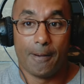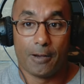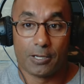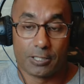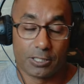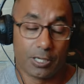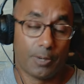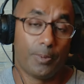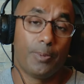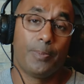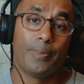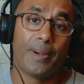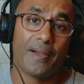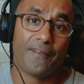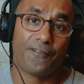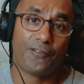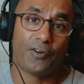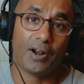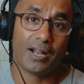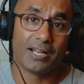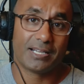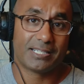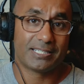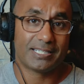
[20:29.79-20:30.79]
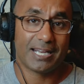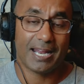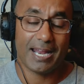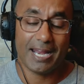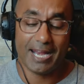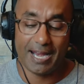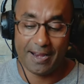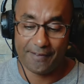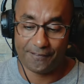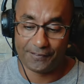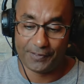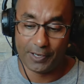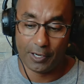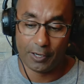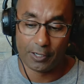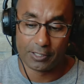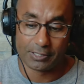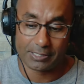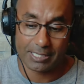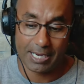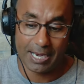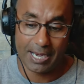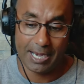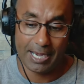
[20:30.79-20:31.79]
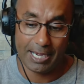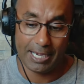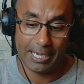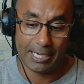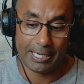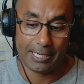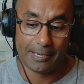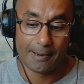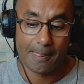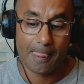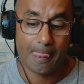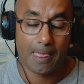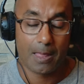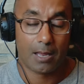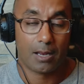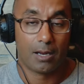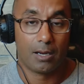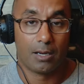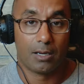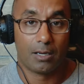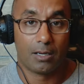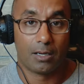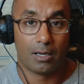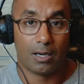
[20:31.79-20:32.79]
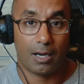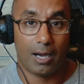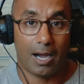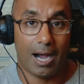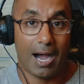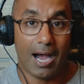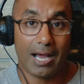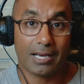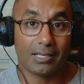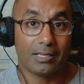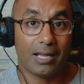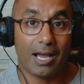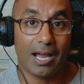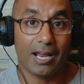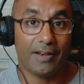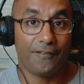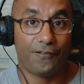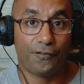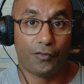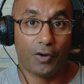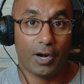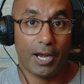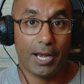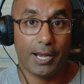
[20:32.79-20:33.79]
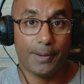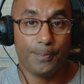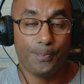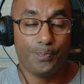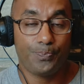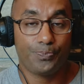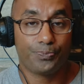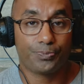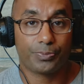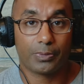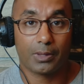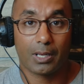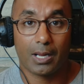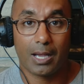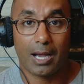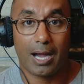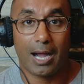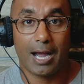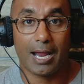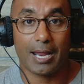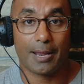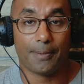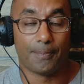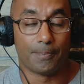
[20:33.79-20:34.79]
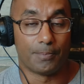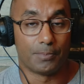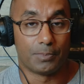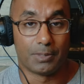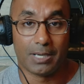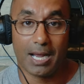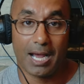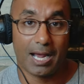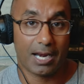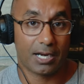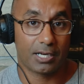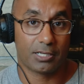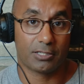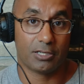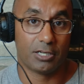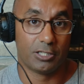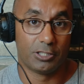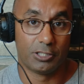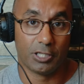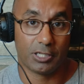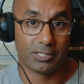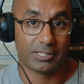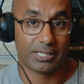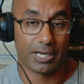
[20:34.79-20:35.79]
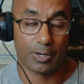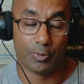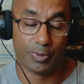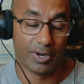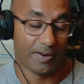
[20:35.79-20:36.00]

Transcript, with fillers: Some of my friends say if there's a online frame, I am not adjusting it.